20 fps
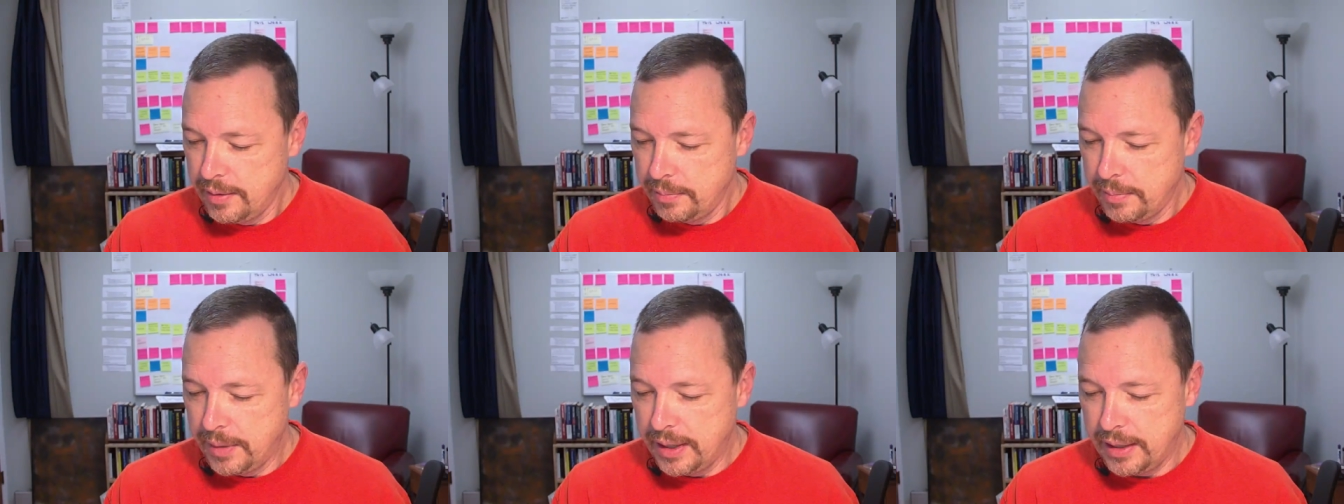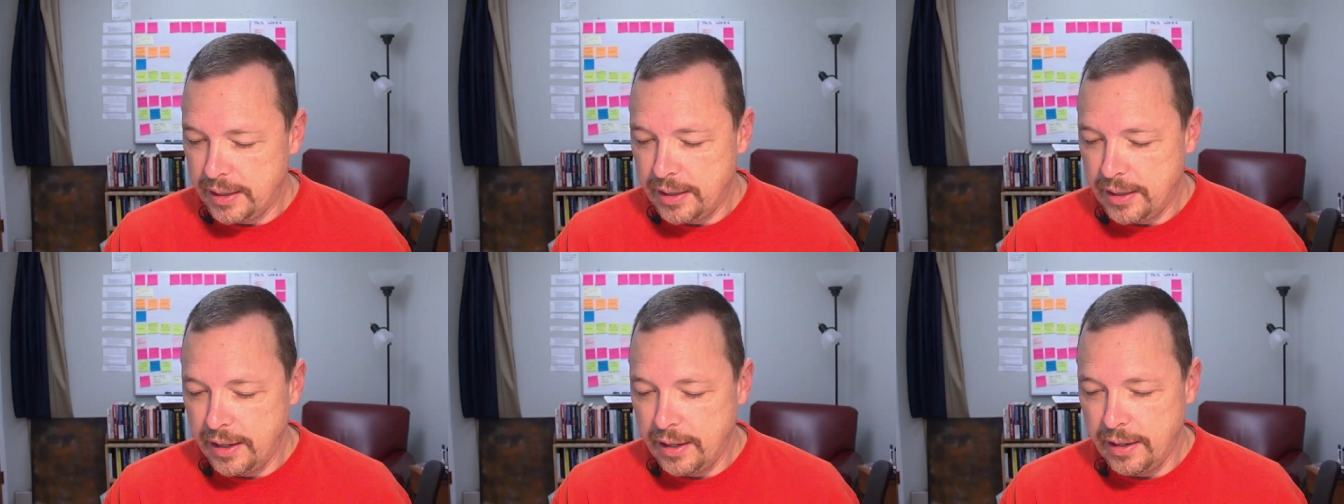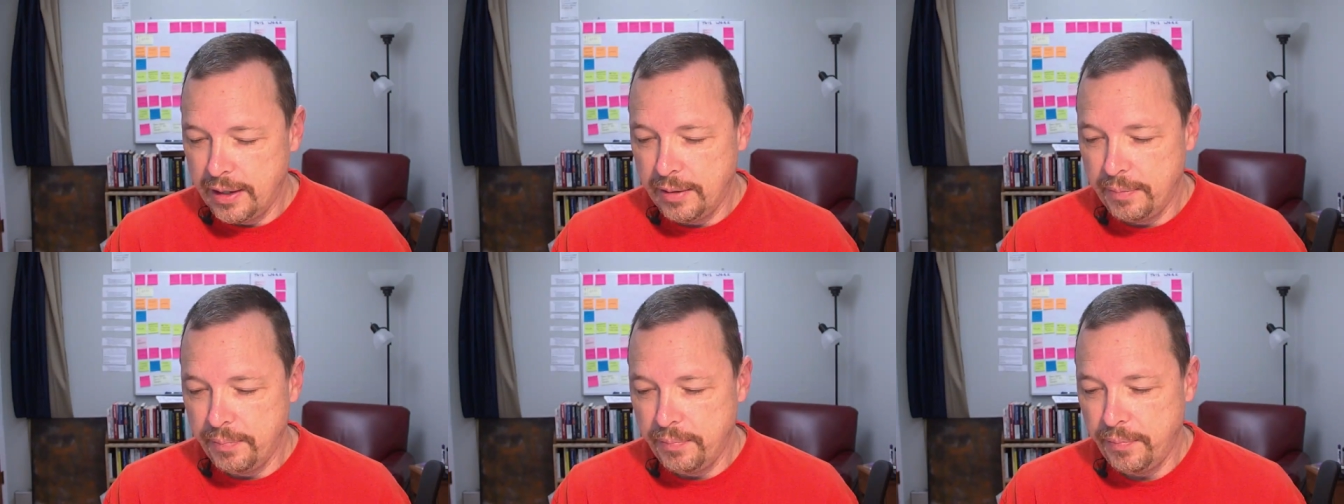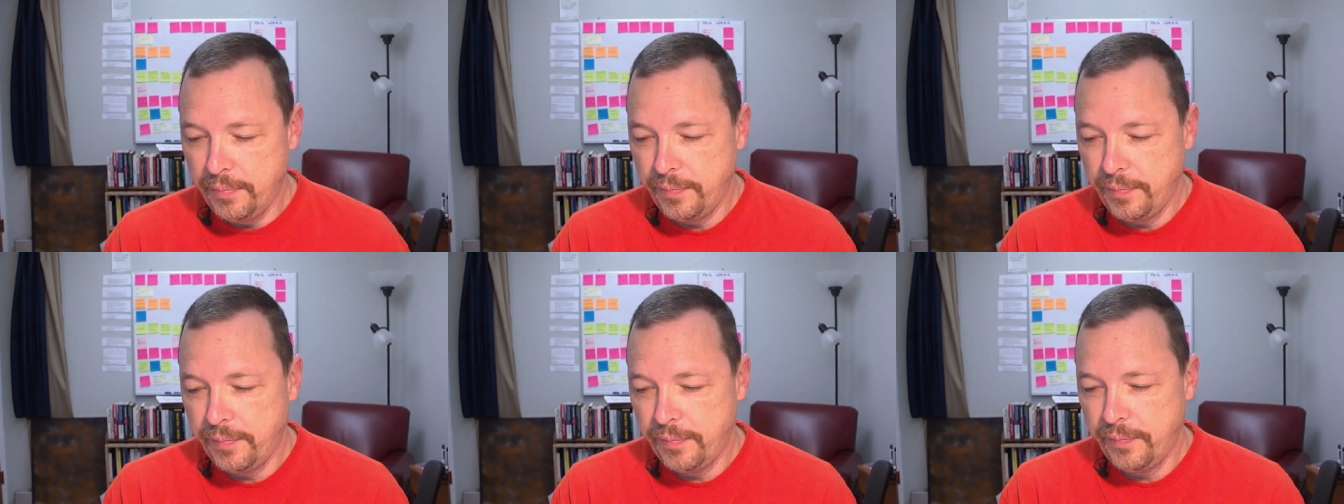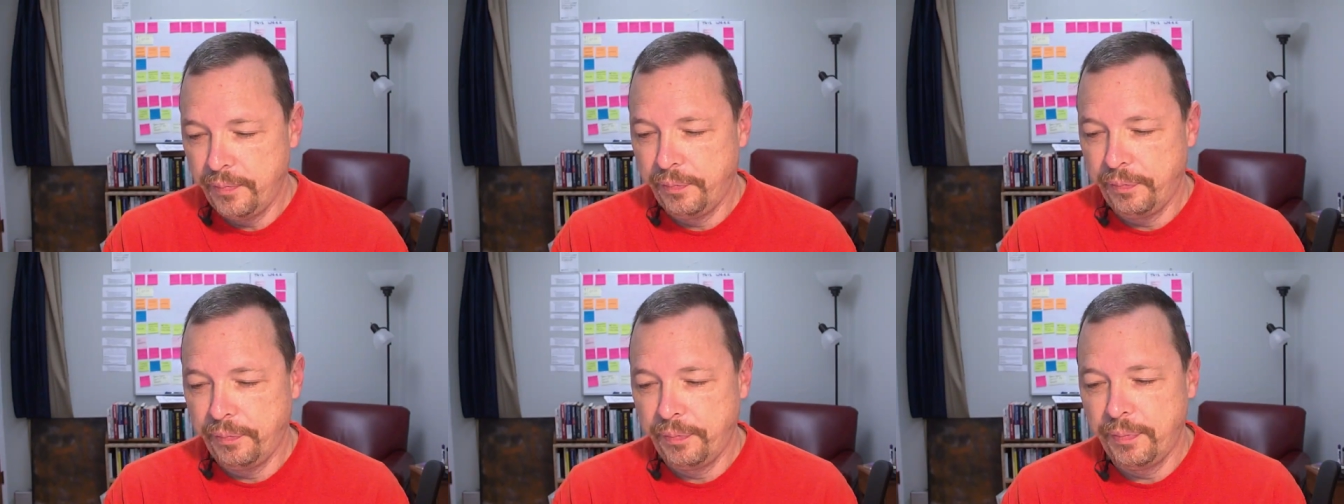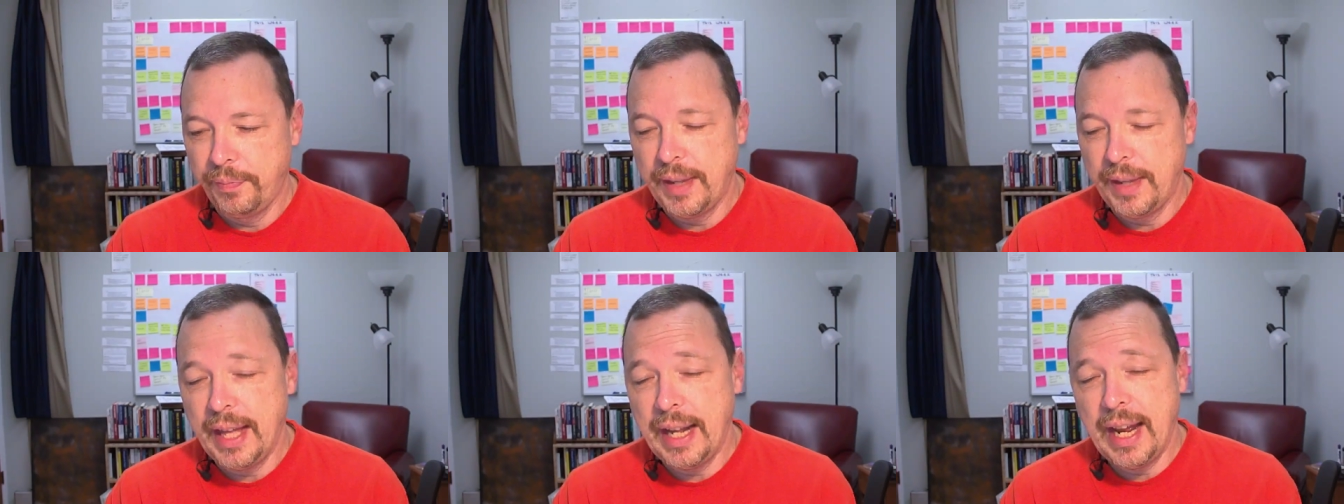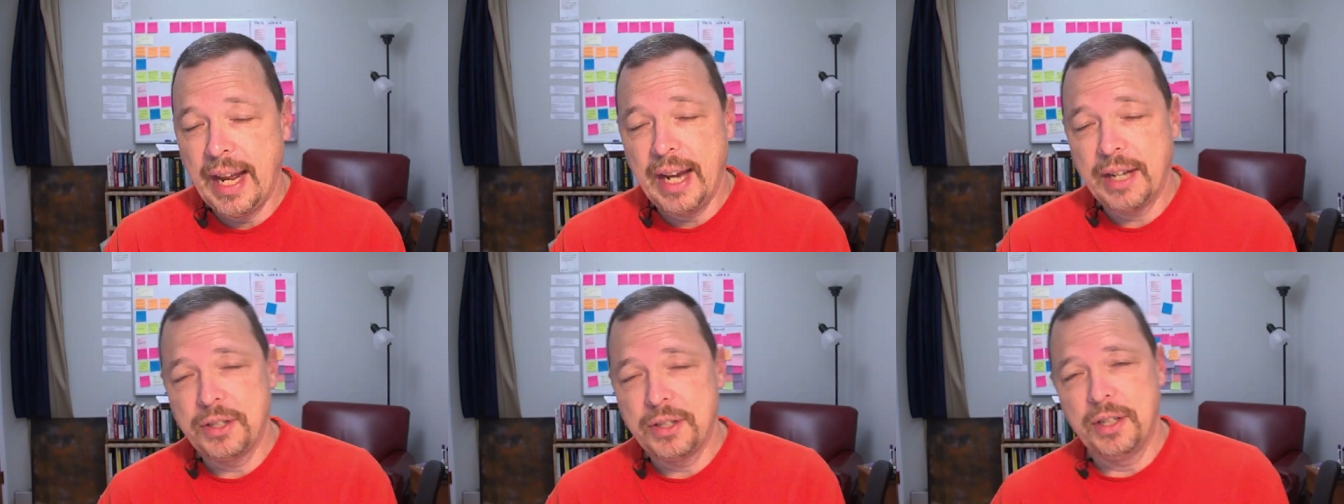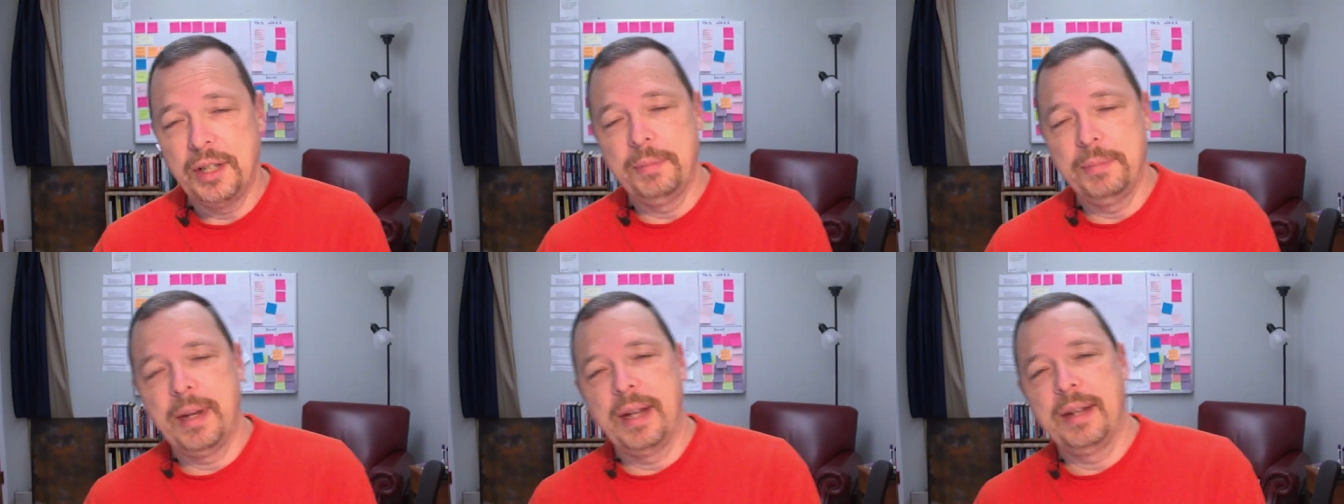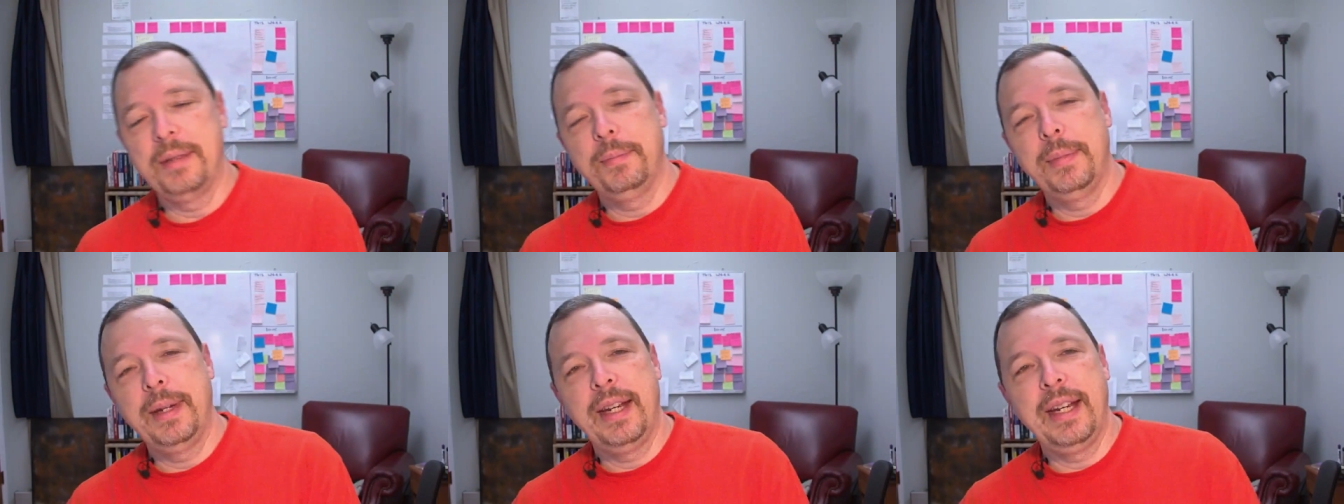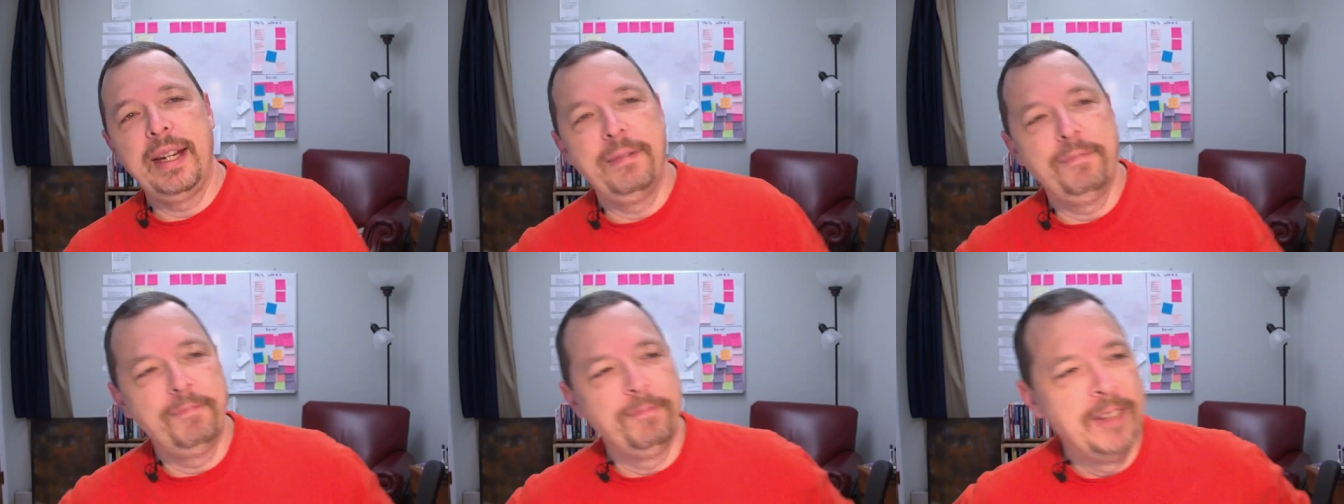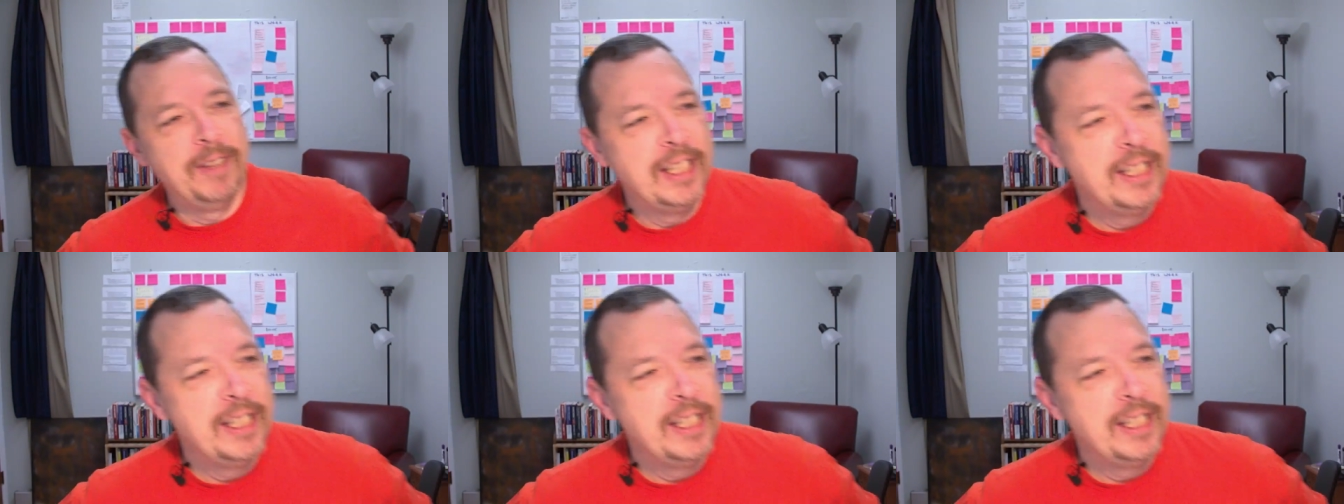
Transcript: But um, that actually might be